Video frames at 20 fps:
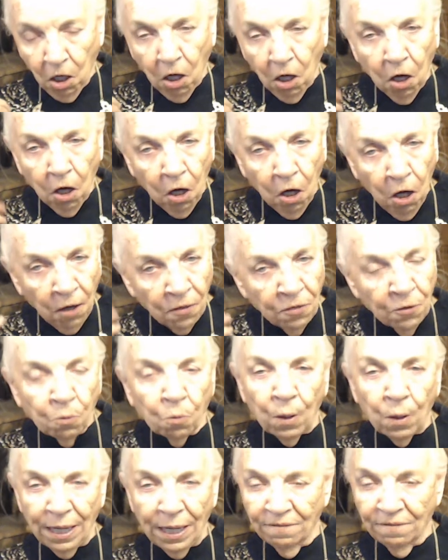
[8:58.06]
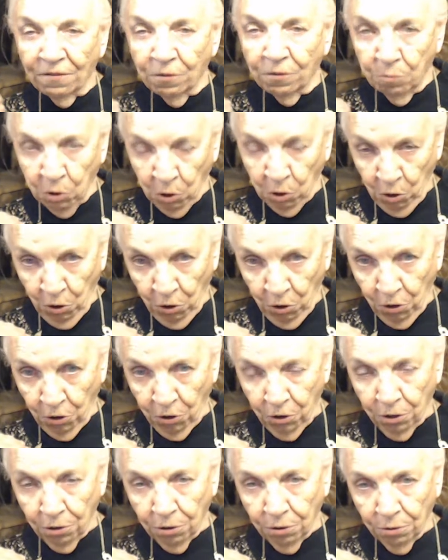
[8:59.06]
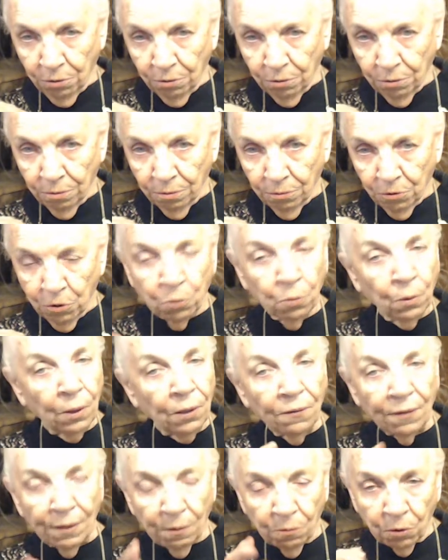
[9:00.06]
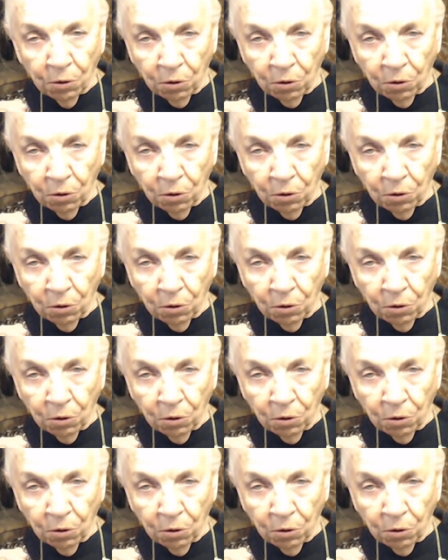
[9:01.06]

on the way from Ur to where they were